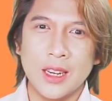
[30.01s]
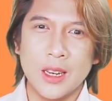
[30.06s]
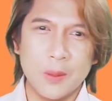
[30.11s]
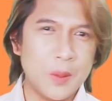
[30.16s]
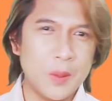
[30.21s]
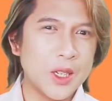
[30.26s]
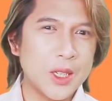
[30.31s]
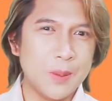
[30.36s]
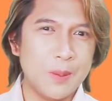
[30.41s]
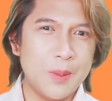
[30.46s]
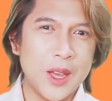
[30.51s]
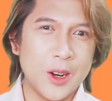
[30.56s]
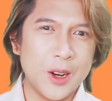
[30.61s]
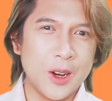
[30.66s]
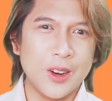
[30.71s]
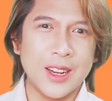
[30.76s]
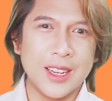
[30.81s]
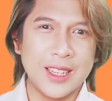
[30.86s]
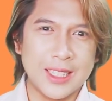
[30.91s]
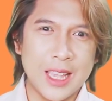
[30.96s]
a much better
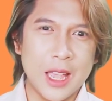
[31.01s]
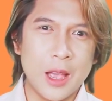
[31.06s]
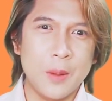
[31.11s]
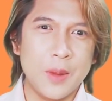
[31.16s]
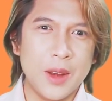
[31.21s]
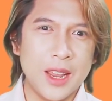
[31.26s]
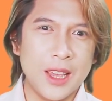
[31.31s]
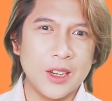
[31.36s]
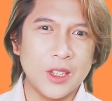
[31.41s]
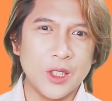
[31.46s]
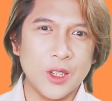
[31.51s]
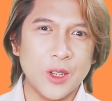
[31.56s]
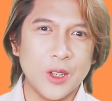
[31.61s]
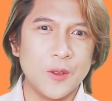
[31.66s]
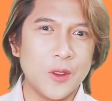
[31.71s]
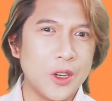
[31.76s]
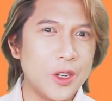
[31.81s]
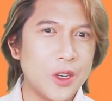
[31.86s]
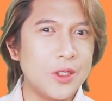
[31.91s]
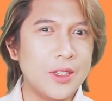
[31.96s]
examination
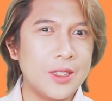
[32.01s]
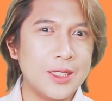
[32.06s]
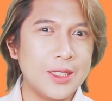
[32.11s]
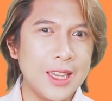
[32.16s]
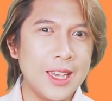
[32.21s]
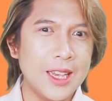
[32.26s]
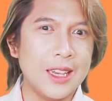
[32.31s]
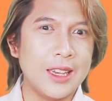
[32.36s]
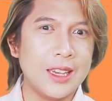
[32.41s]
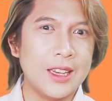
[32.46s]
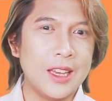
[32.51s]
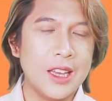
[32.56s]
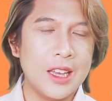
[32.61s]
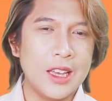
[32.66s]
for you to take,